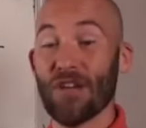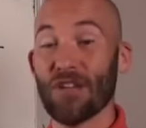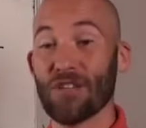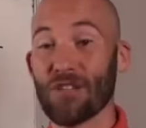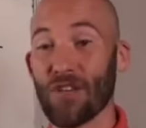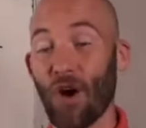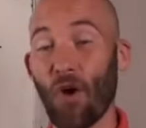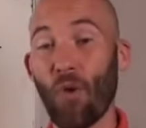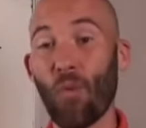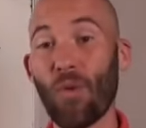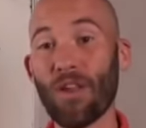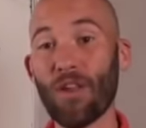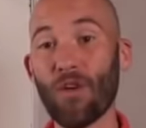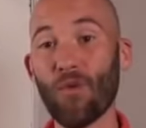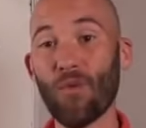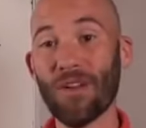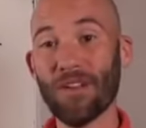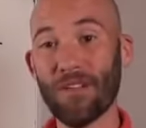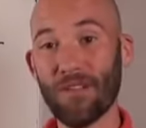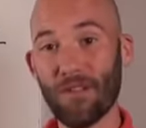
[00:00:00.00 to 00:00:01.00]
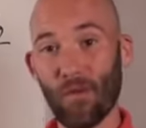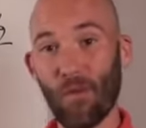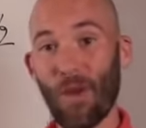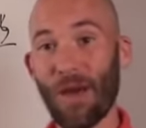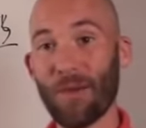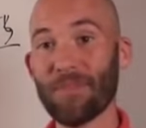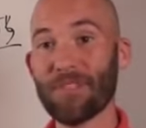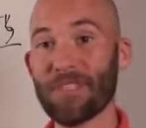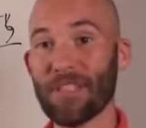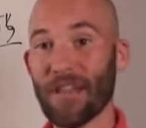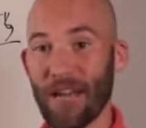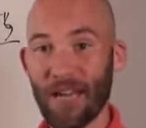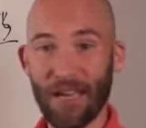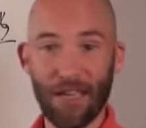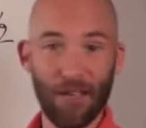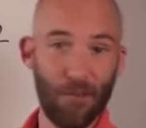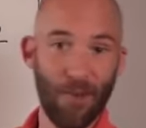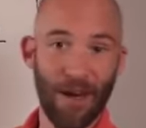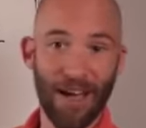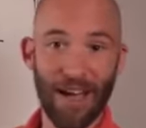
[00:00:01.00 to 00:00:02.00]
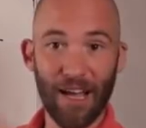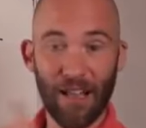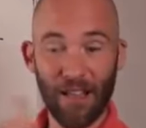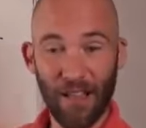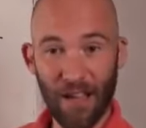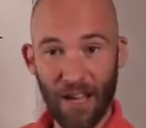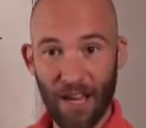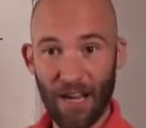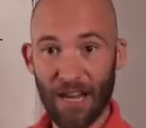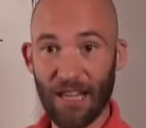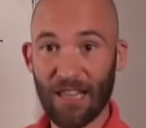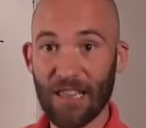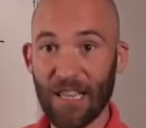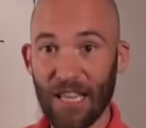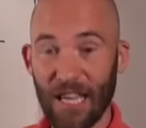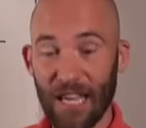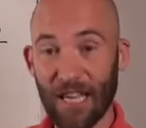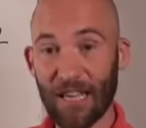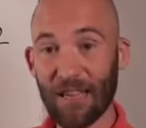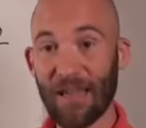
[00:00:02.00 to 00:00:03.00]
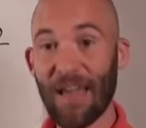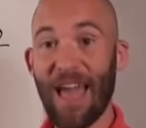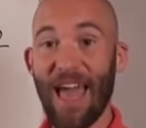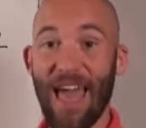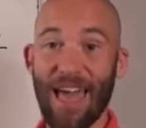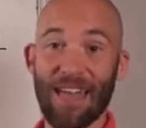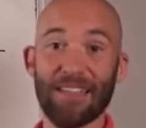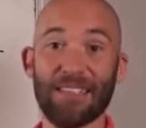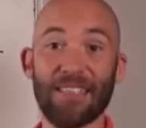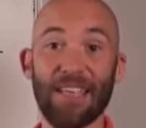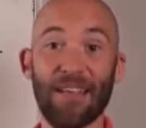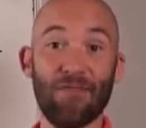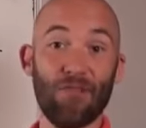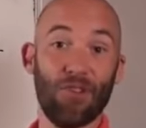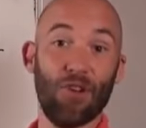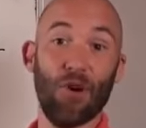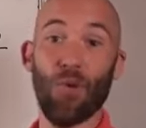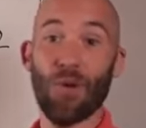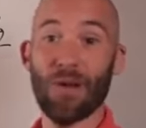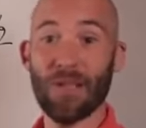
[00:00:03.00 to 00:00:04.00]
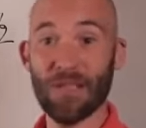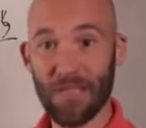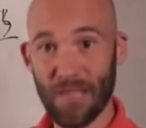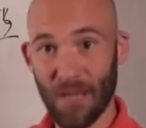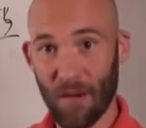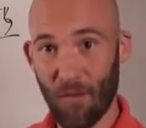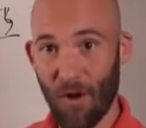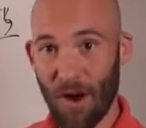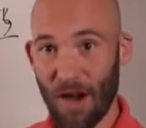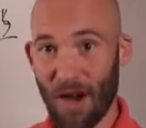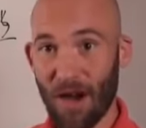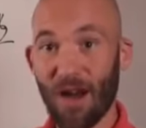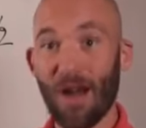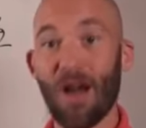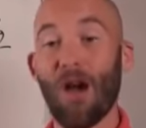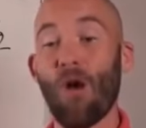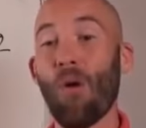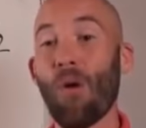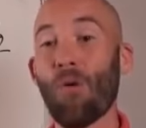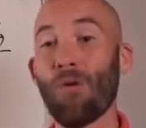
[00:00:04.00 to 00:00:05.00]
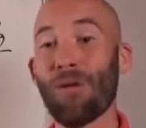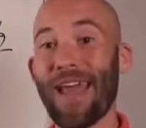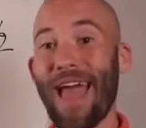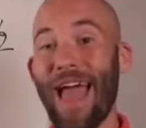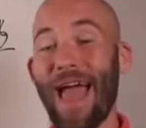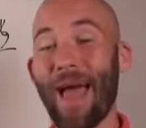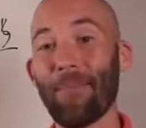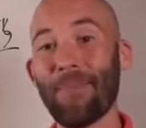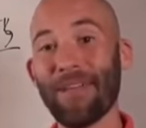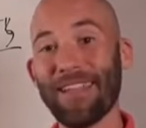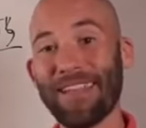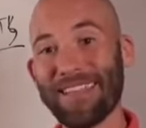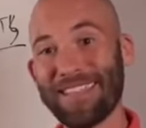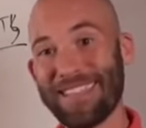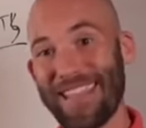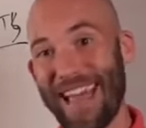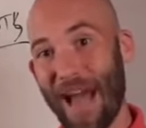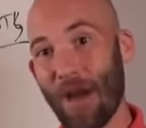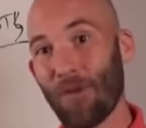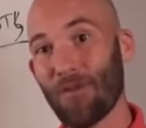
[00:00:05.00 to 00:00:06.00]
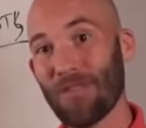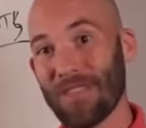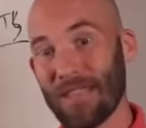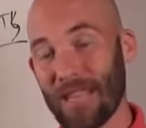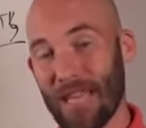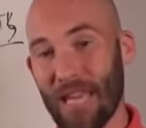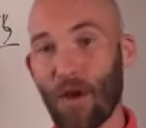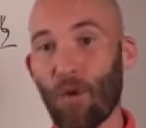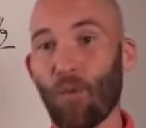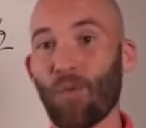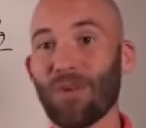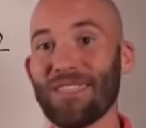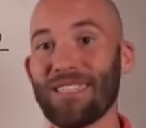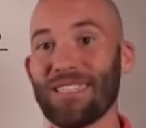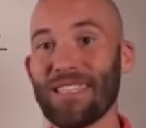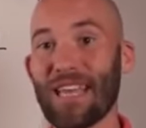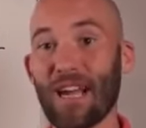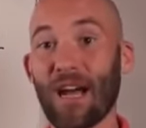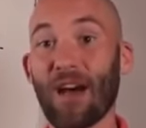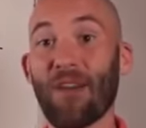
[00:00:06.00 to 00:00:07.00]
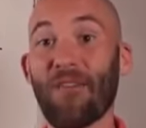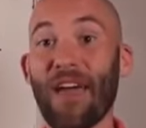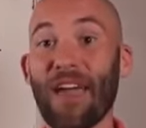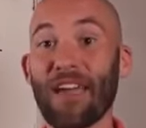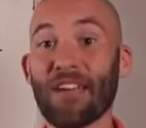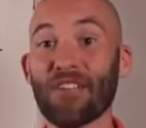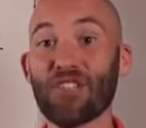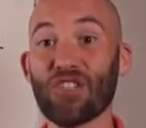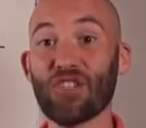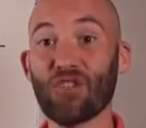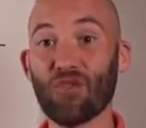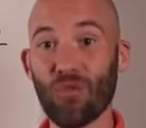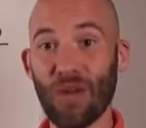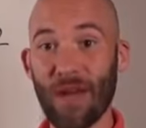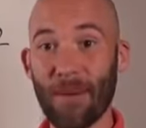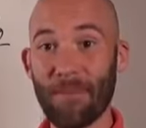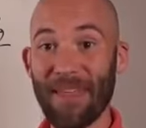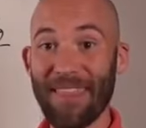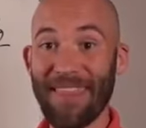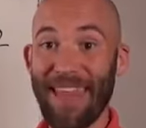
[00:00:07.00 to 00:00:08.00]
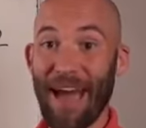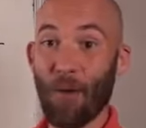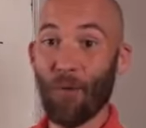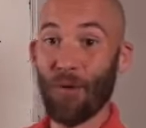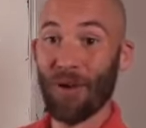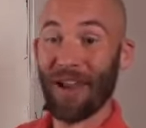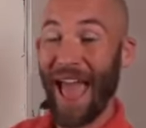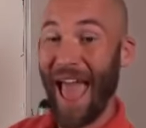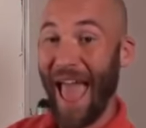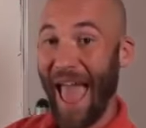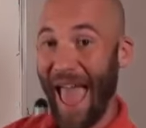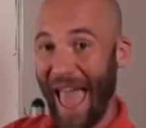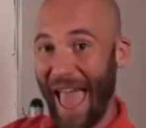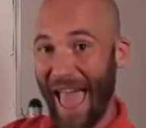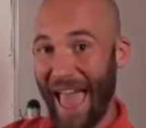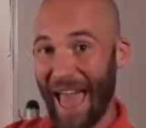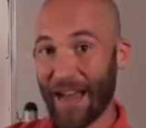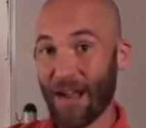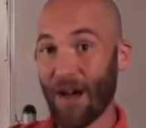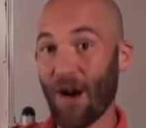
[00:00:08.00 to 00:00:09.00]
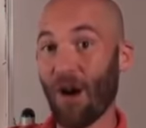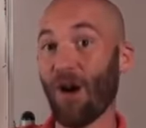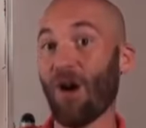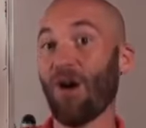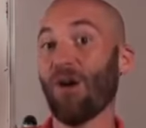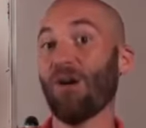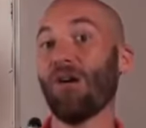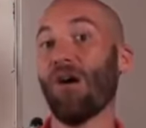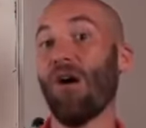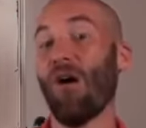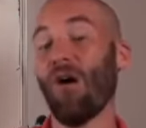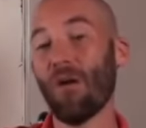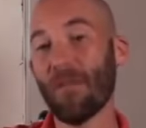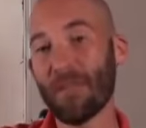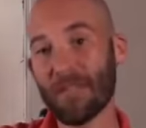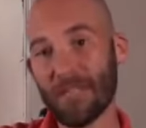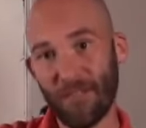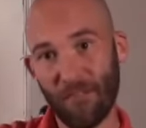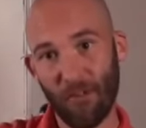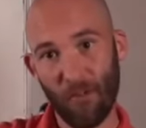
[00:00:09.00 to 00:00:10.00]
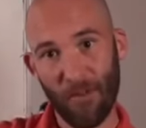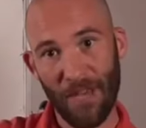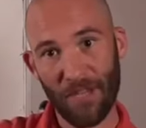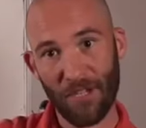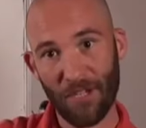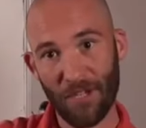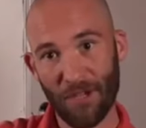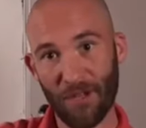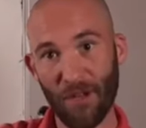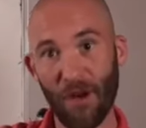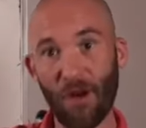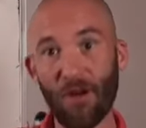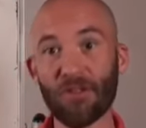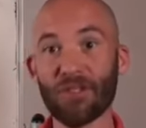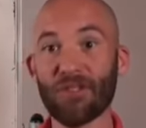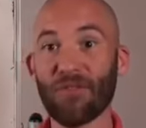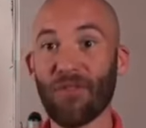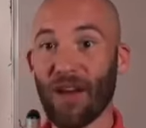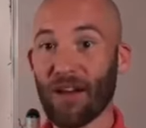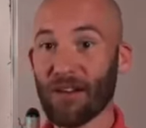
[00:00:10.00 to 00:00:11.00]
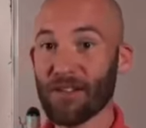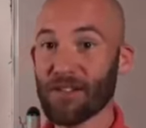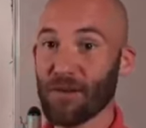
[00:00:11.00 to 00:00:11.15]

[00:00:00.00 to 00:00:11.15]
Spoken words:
So when you went to the website, you might click on a link, and instead of going somewhere, what would happen is that link would set off a script that would add all this information to the host file.